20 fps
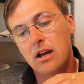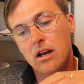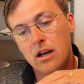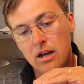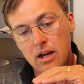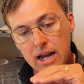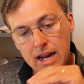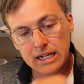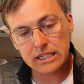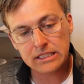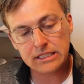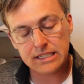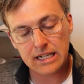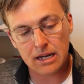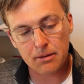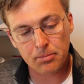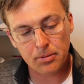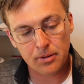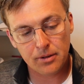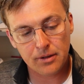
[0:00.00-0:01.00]
Next
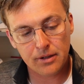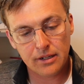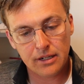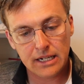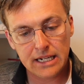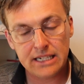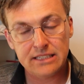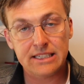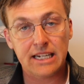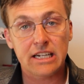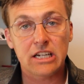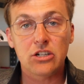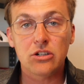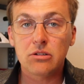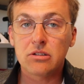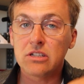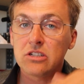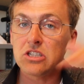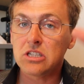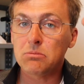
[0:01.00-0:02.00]
step is I can
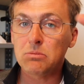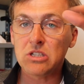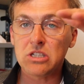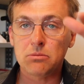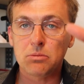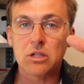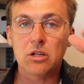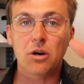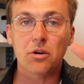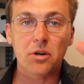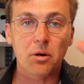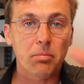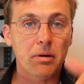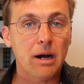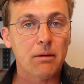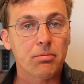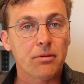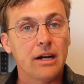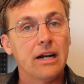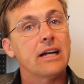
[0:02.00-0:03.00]
do the shimmy shimmy cocoa
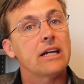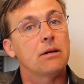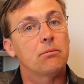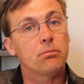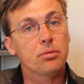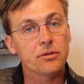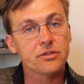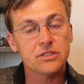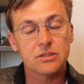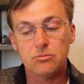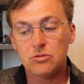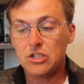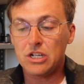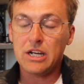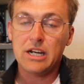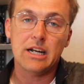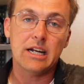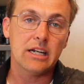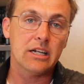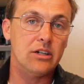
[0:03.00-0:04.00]
pop, right? I can pull some
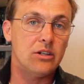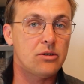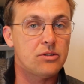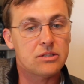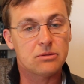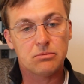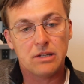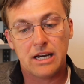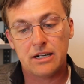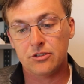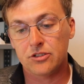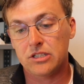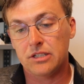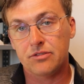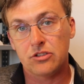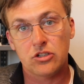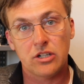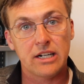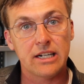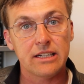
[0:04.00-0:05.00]
G and I can do some lateral stuff
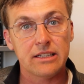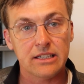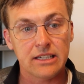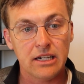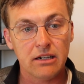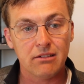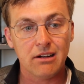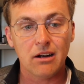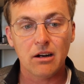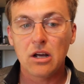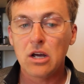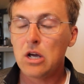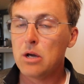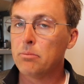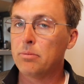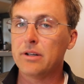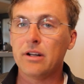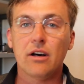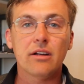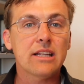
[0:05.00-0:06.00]
and try to get the gear out,
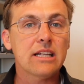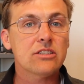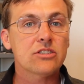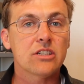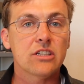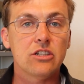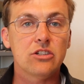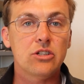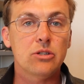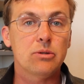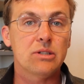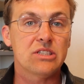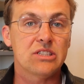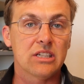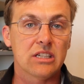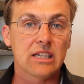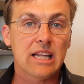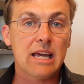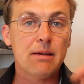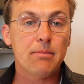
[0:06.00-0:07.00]
but all that's going to do is
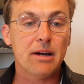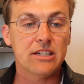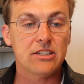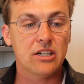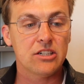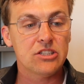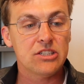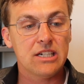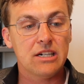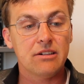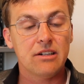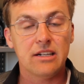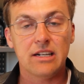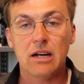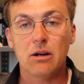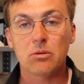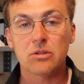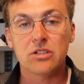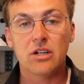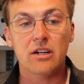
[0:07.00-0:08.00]
delay my touchdown, and
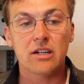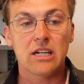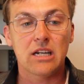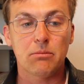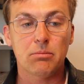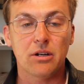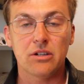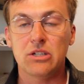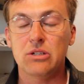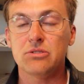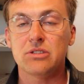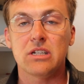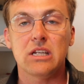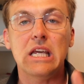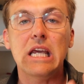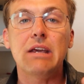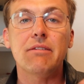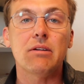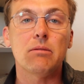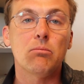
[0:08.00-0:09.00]
now we're talking about using
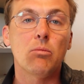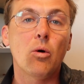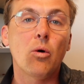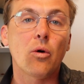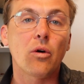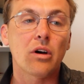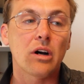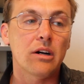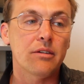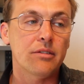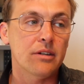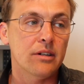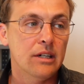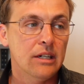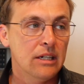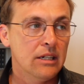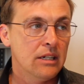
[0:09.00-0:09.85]
even more of a,